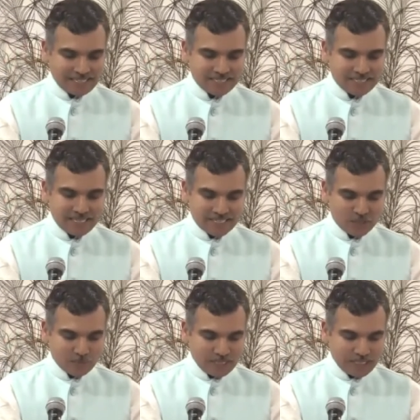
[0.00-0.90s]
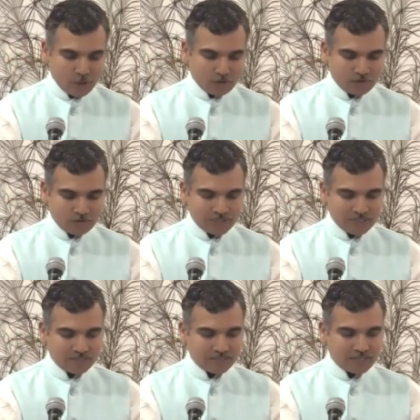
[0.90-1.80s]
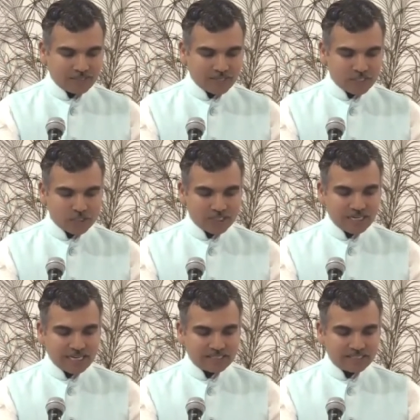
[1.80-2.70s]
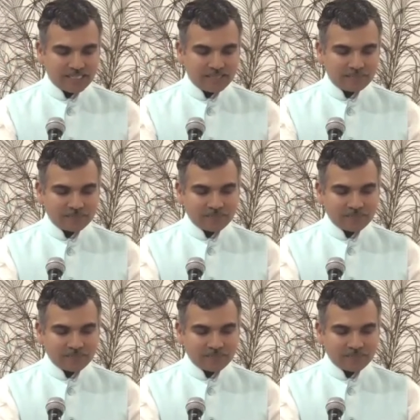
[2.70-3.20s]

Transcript: it's a testimony of the Christian and the